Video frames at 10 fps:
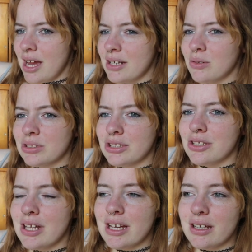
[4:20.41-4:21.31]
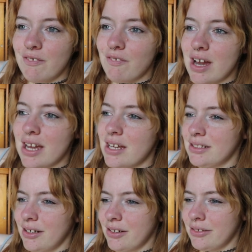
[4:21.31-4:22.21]
And also, like, if I
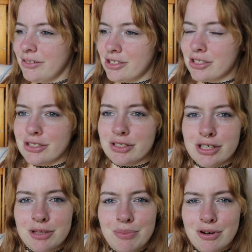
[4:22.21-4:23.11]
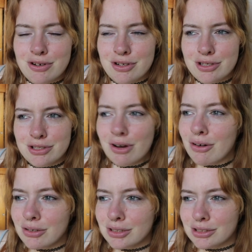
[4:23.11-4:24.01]
don't skip on the
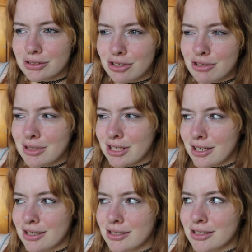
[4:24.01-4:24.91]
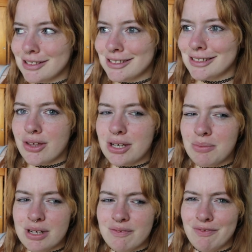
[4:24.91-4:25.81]
songs, it's gonna be like a thirty
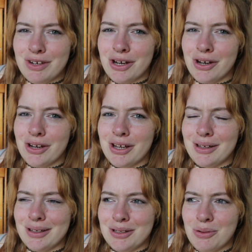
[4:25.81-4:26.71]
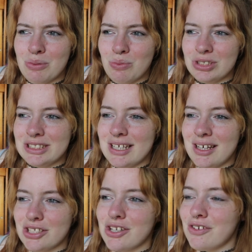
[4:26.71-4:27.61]
minute video and no one wants
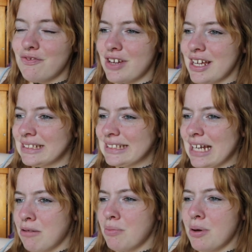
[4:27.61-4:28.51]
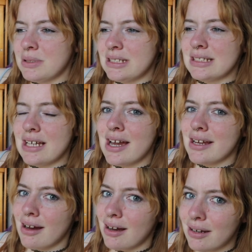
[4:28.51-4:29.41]
that. So for entertainment purposes, I
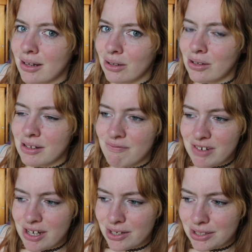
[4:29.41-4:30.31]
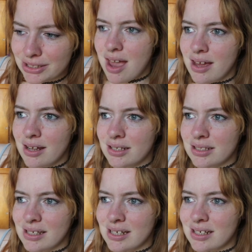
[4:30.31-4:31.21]
cut a lot in videos and
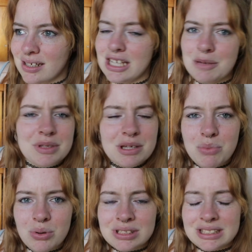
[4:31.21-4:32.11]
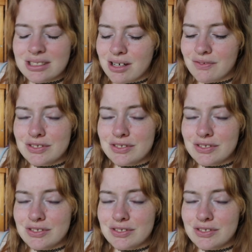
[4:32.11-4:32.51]
like keep the important stuff.